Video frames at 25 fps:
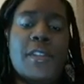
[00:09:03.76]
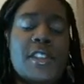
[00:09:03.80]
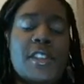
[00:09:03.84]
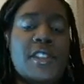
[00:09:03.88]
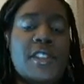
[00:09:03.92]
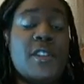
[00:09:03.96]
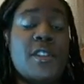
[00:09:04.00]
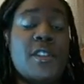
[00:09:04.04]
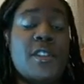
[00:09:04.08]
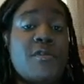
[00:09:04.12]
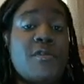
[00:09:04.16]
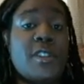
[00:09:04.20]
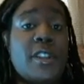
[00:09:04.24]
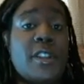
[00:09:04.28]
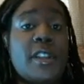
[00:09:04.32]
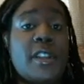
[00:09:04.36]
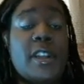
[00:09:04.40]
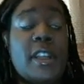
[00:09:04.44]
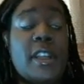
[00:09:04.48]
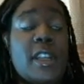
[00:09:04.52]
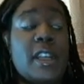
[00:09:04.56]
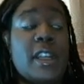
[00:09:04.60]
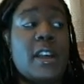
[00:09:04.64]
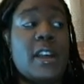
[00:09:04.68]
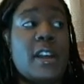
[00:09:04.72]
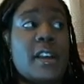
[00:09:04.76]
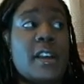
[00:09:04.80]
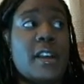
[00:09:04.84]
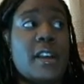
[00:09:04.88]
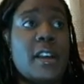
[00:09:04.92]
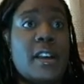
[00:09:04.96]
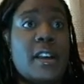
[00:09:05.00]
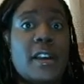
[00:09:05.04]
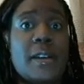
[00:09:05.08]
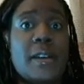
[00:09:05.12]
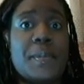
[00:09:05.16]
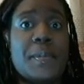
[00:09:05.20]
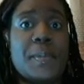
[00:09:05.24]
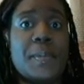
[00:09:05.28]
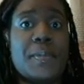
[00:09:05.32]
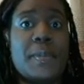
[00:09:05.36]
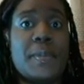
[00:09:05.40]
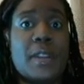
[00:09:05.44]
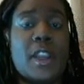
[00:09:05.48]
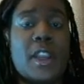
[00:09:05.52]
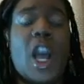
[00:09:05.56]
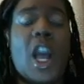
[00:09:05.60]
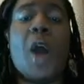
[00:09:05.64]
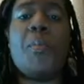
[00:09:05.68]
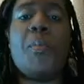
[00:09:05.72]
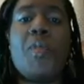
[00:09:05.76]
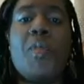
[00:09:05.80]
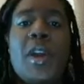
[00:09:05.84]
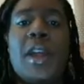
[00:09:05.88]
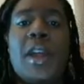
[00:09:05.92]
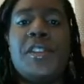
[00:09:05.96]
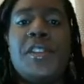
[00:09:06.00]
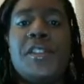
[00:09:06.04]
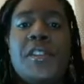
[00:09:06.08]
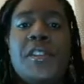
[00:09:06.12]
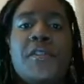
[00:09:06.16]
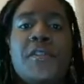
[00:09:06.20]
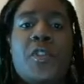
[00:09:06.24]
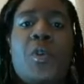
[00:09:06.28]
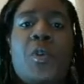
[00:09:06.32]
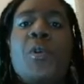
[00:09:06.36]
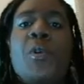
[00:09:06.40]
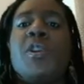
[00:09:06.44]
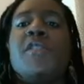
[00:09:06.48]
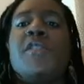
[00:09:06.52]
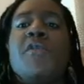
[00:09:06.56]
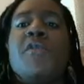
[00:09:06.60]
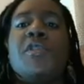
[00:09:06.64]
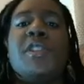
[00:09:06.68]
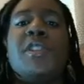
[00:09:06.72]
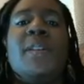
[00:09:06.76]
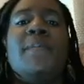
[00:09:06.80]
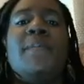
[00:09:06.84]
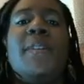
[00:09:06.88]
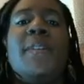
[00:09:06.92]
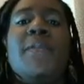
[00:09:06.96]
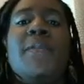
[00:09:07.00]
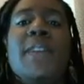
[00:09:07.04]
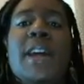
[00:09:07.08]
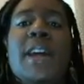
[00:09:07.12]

is a really comprehensive course for something